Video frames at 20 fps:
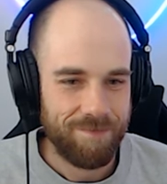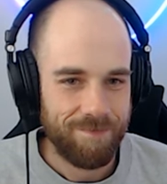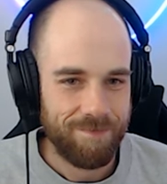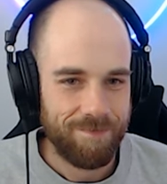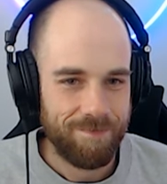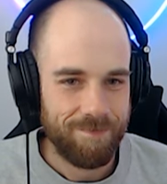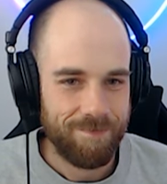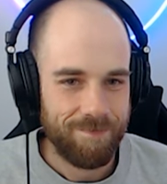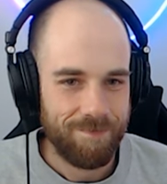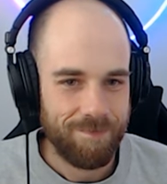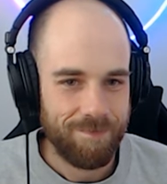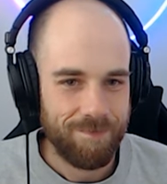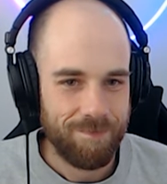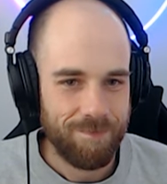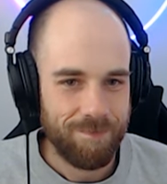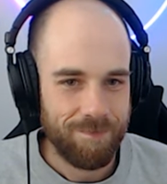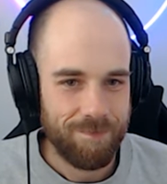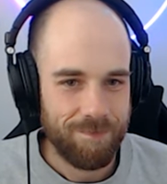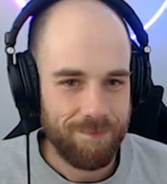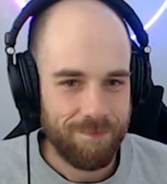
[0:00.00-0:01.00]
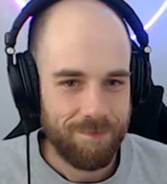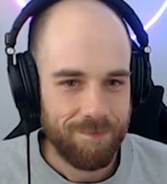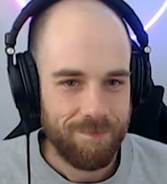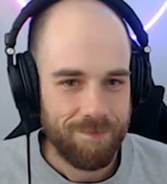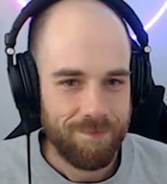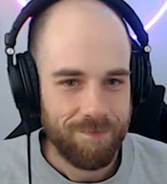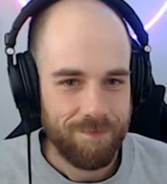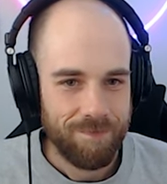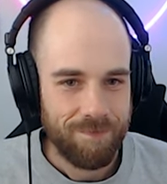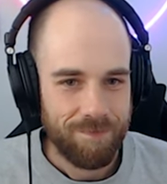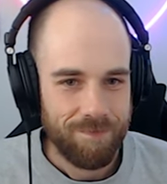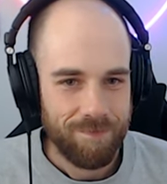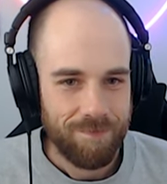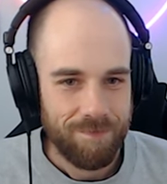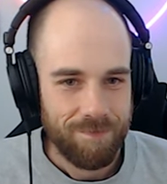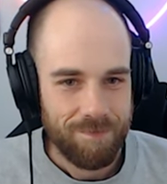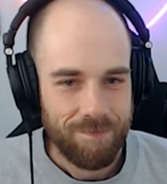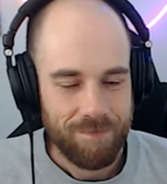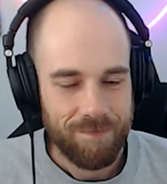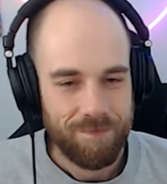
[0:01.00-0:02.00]

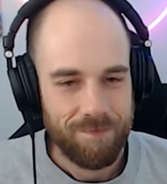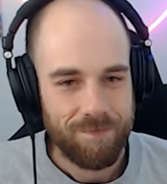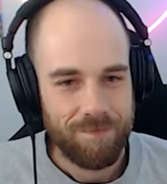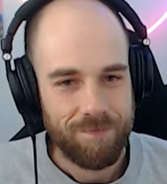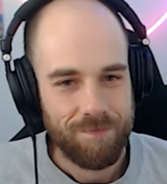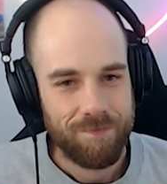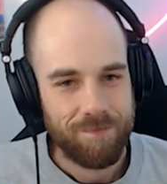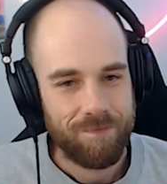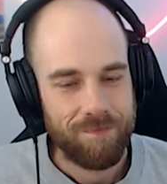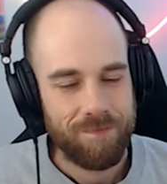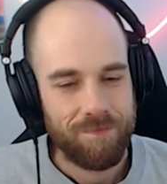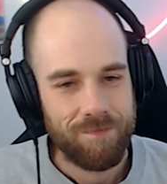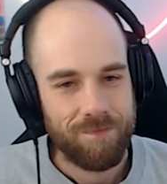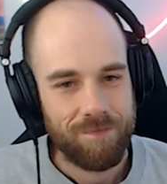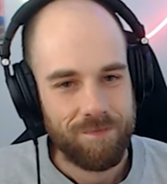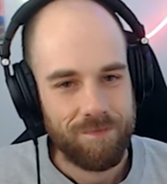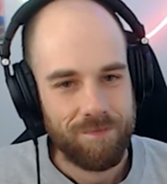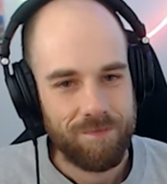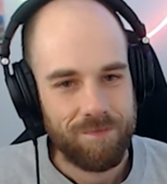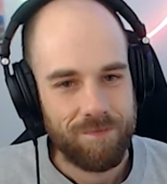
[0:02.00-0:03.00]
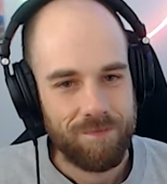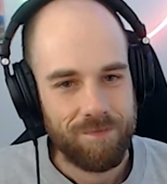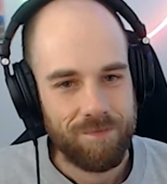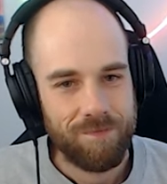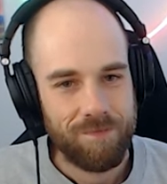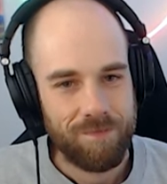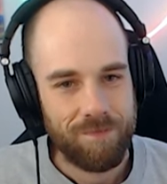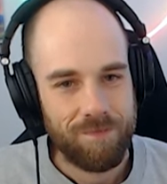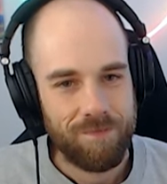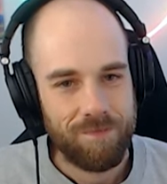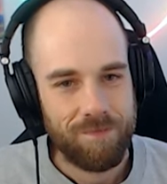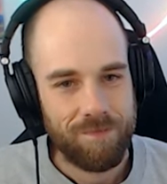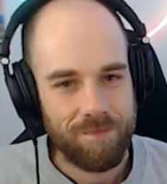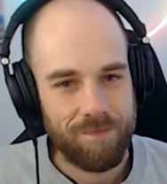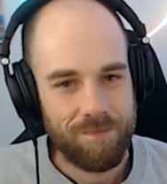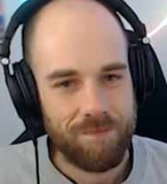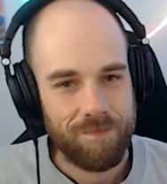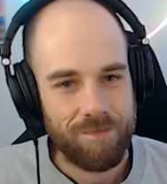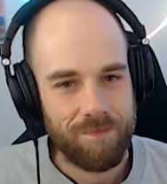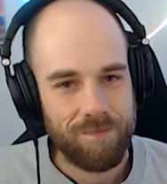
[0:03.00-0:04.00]

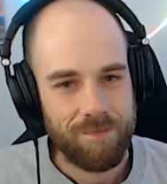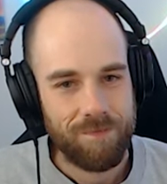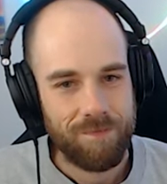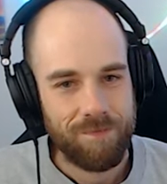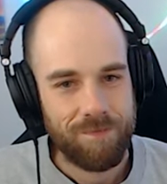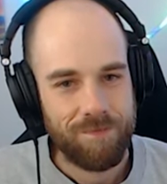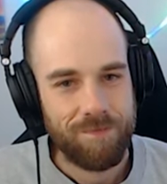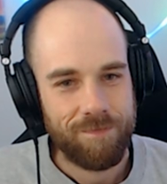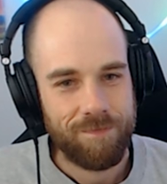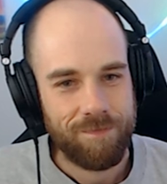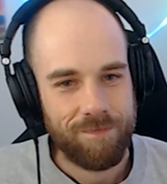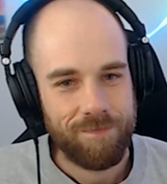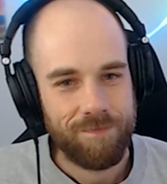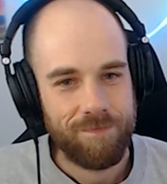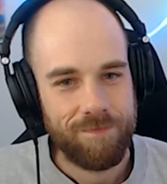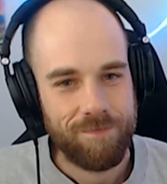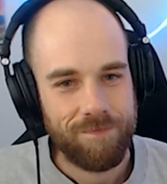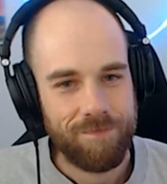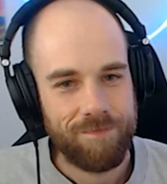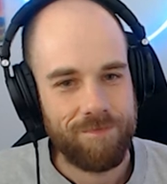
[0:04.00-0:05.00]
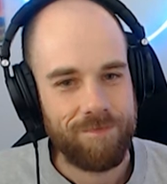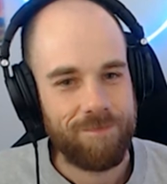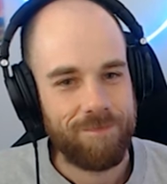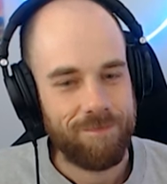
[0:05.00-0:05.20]
No words are spoken by the person on screen.